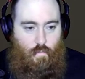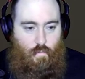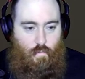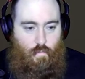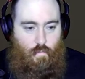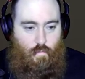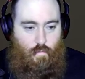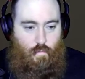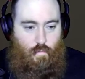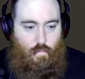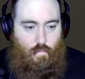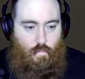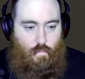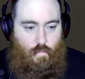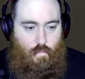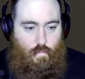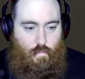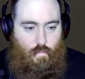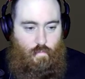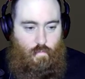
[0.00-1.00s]

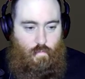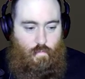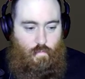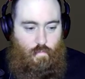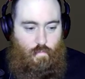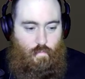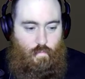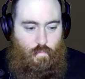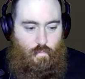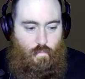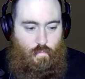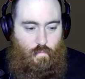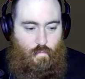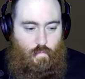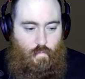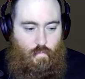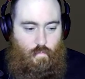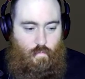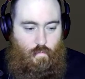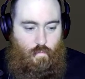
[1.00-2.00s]

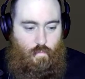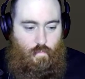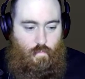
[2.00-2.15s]
No one is speaking in this clip.